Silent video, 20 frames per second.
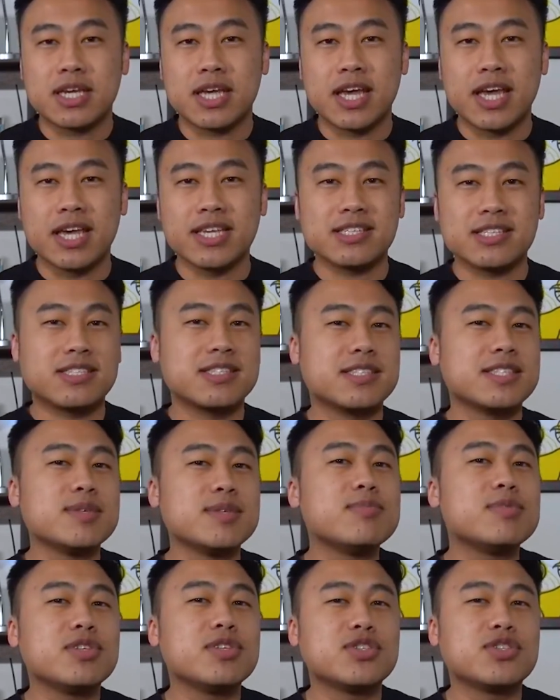is
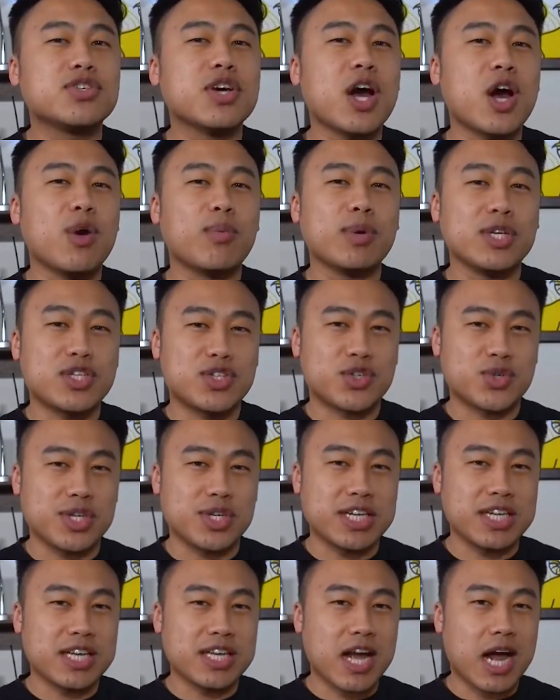similar to how we
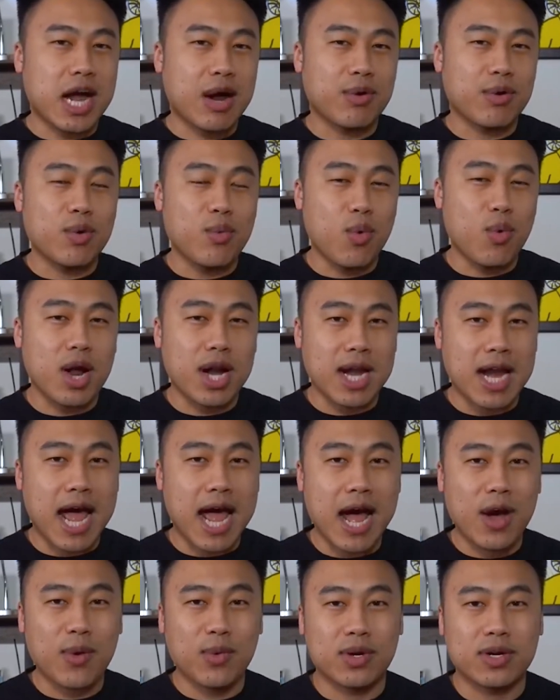treat our 1
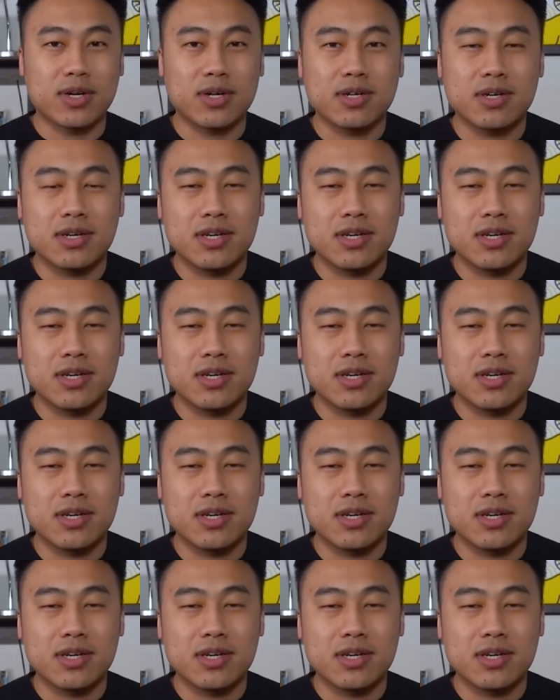hour.